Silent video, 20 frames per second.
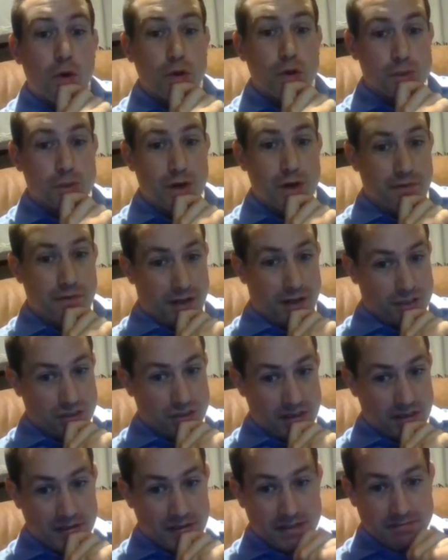or 12
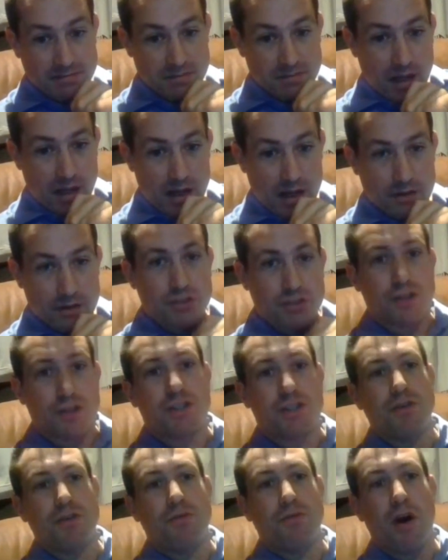actually,
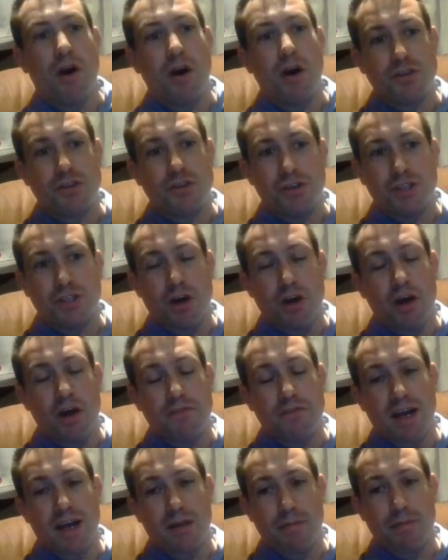due to
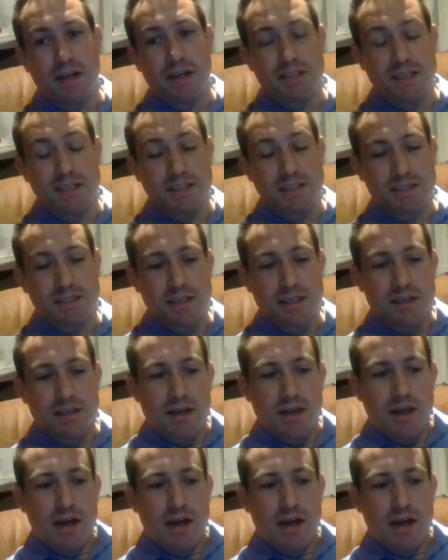unavailabilities.